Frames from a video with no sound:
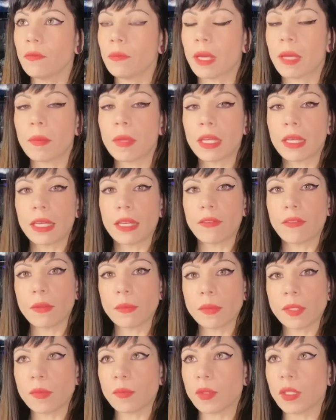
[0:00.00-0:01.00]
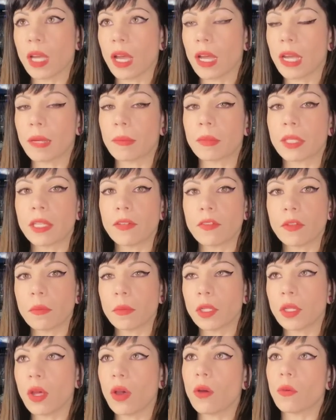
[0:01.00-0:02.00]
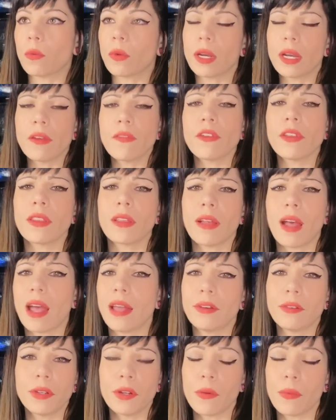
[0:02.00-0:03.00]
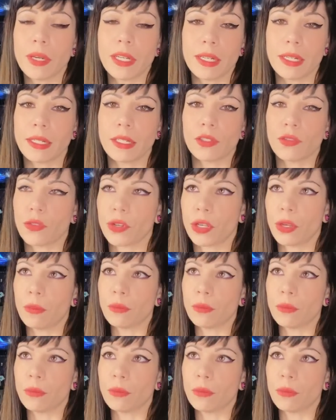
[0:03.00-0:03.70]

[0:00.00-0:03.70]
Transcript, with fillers: maybe give them some time, leave them alone. Whatever the, I don't know what it is for you.